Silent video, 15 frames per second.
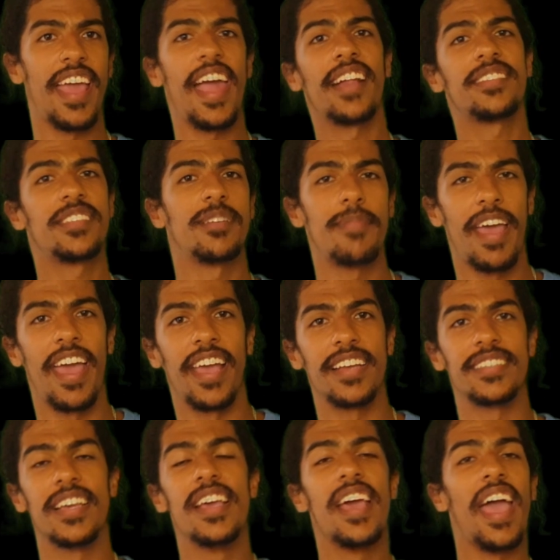hatch them
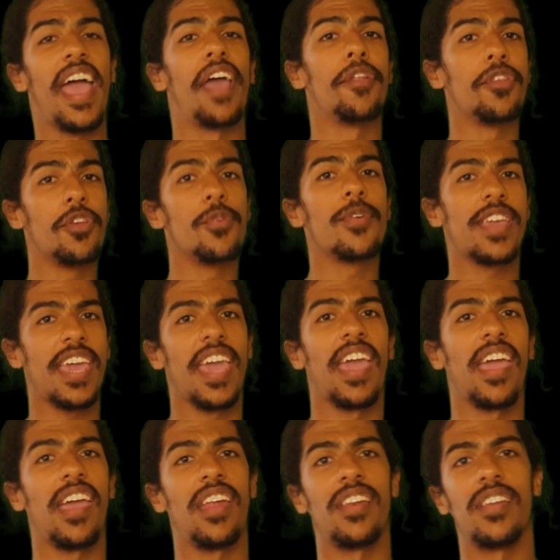eggs, and you
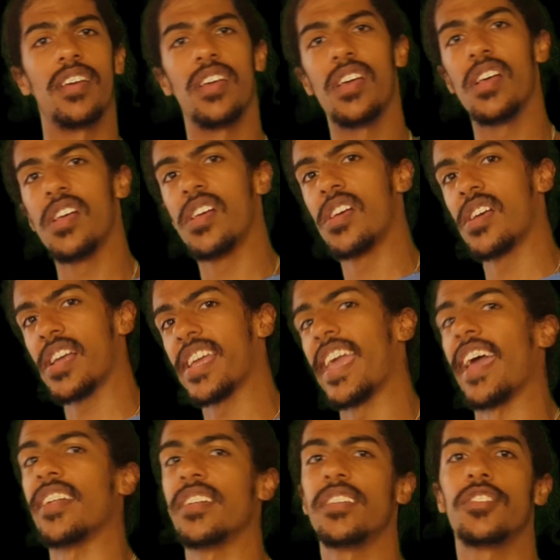can
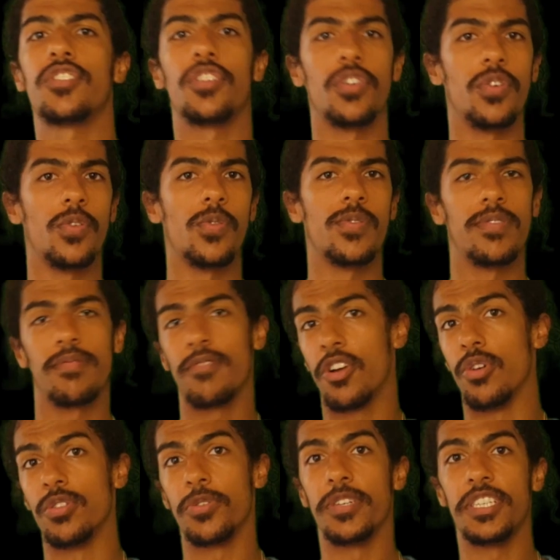
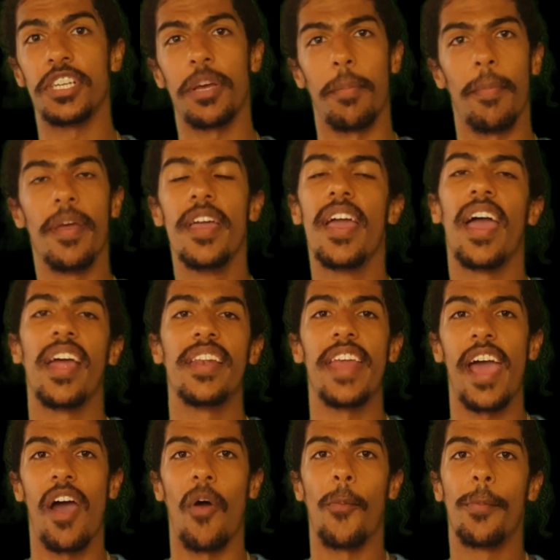go to a gym.
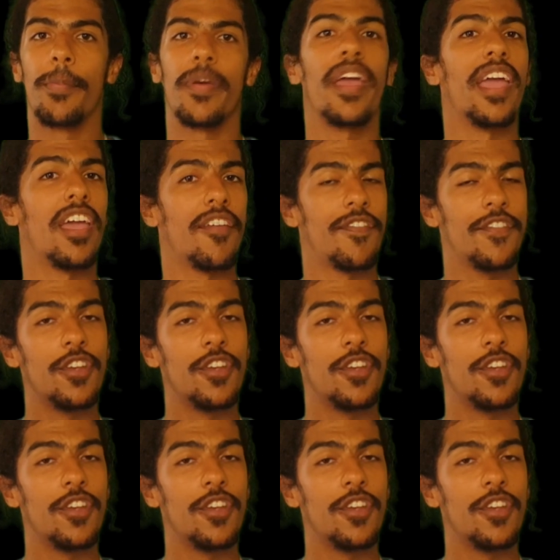Now, if